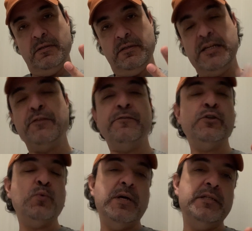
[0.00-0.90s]
Now, the first
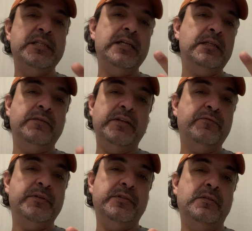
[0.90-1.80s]
one, deductive
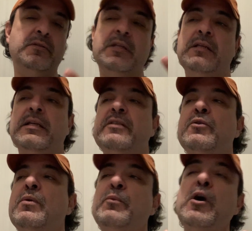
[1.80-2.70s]
inferences, that's the
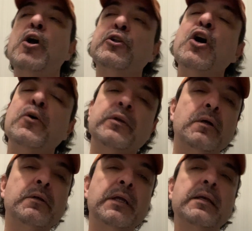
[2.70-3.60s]
one we all know,
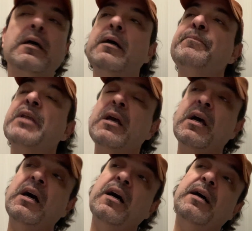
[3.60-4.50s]

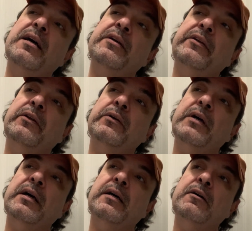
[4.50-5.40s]

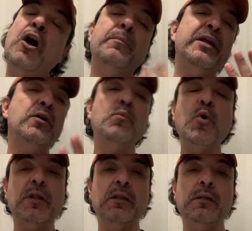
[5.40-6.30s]
all men are
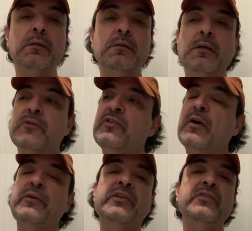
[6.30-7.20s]
mortal,
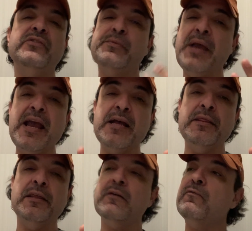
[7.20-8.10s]
Socrates is a man,
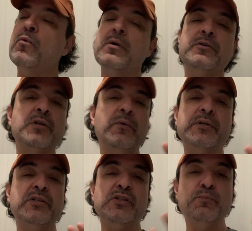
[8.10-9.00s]
therefore
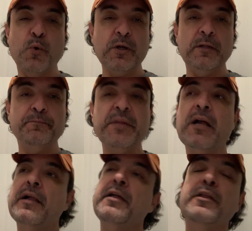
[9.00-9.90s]
Socrates is mortal.
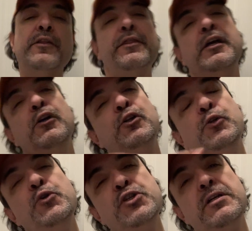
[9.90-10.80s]
The
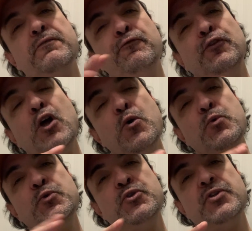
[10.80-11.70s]
conclusion
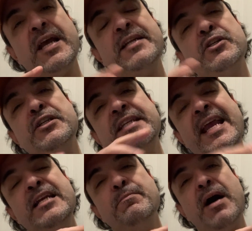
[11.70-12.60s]
flows and is
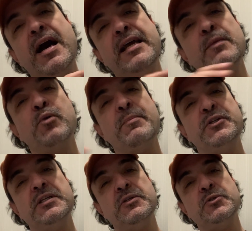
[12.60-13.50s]
contained by the
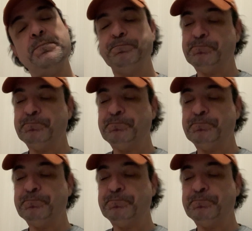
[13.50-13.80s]
premises.